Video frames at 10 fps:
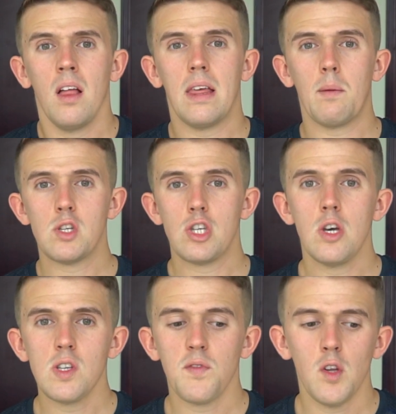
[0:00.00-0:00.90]
It was
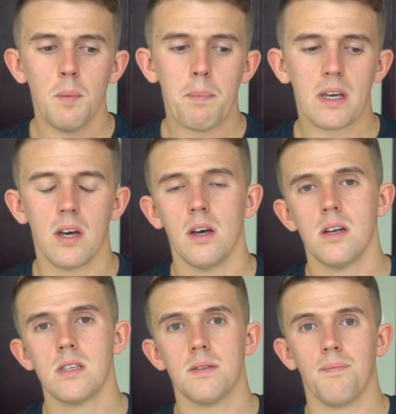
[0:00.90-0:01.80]
useful
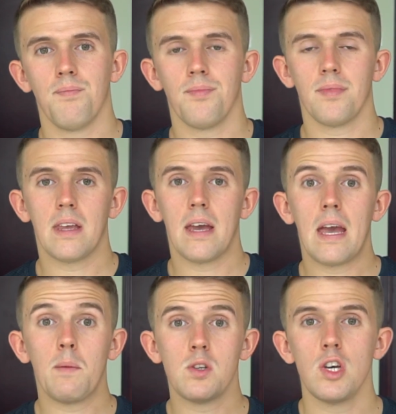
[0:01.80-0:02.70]
because
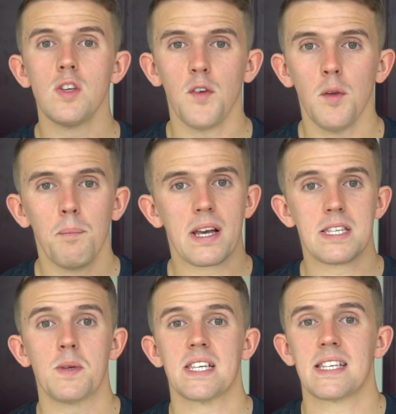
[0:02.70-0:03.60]
it was
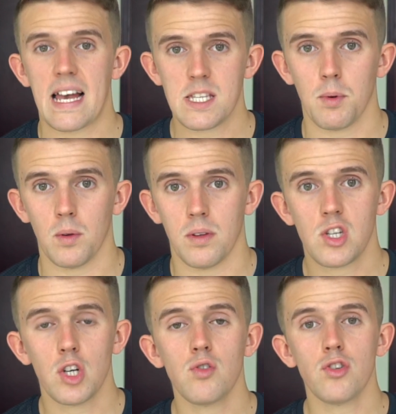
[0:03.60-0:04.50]
accessible. The
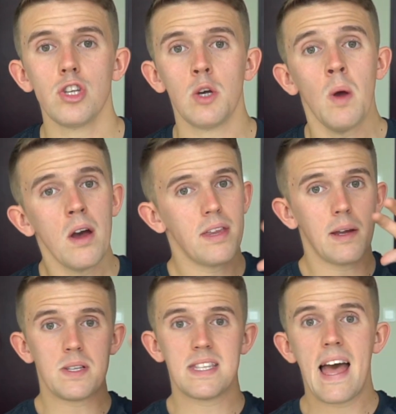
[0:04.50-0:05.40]
children knew that
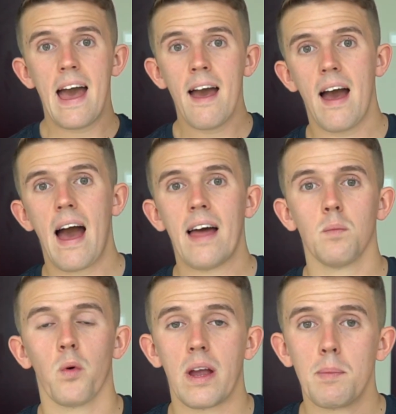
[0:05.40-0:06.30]
it was there
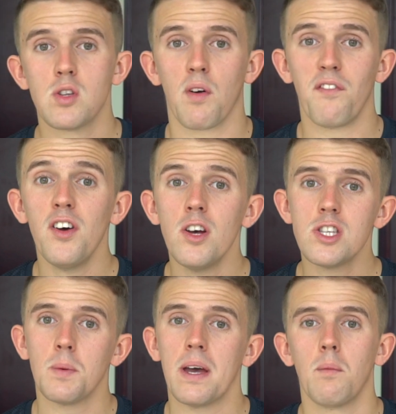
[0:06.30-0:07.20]
and were able to refer
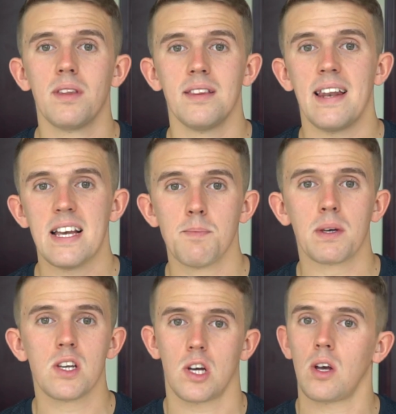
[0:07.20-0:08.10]
to it within the lesson
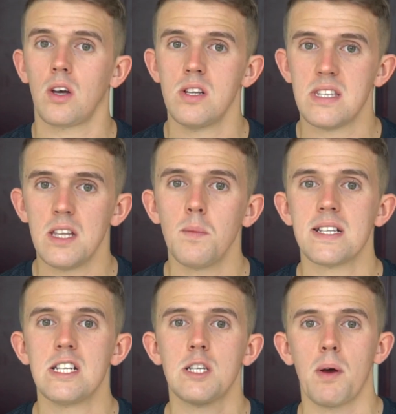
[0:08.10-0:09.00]
because I
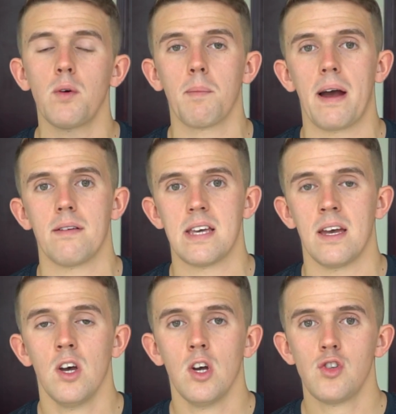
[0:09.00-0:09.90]
continuously spoke about
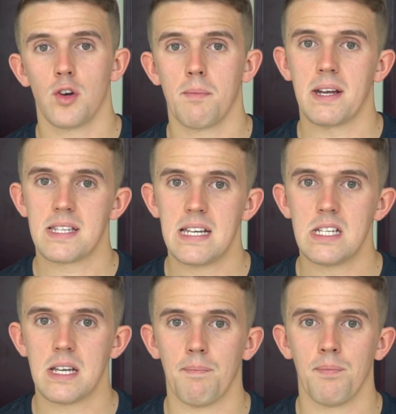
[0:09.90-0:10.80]
it during my
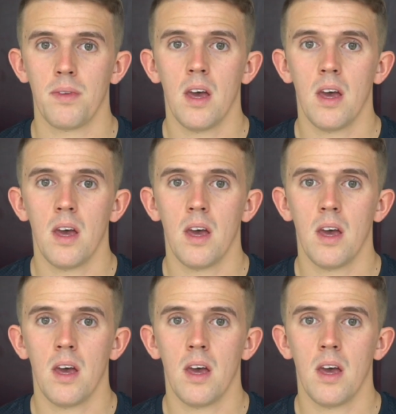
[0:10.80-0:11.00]
teaching.